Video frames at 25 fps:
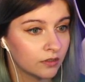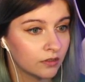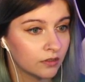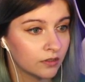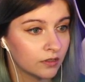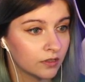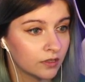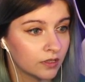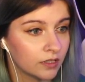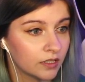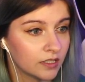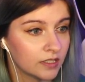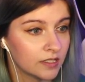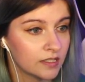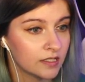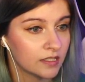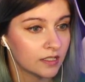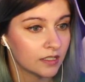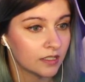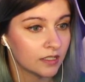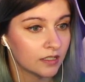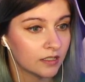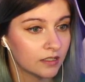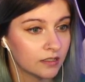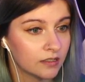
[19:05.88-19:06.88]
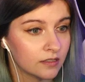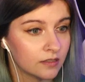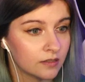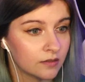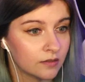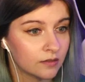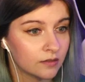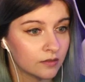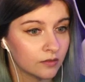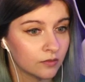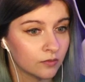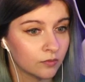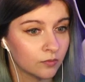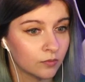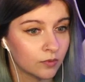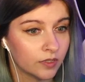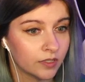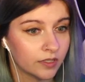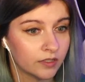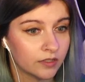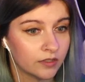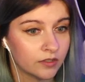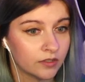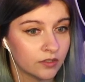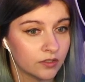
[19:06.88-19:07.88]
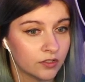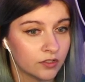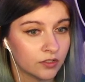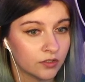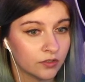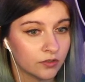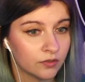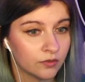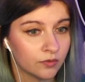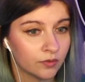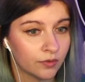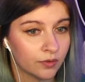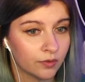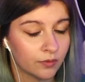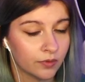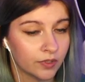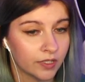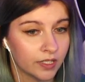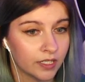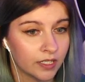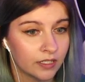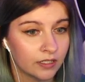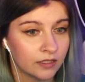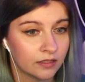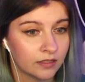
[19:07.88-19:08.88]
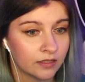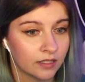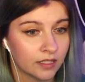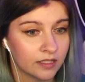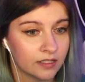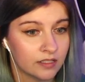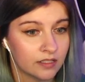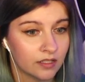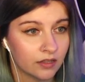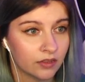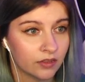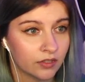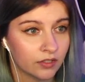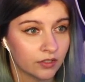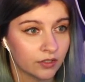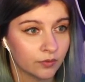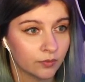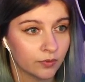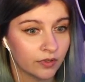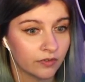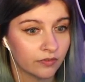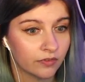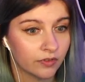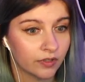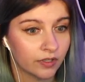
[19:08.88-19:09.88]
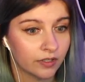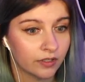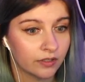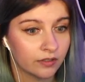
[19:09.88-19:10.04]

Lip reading: This is 1, 2, 3. That's the third river.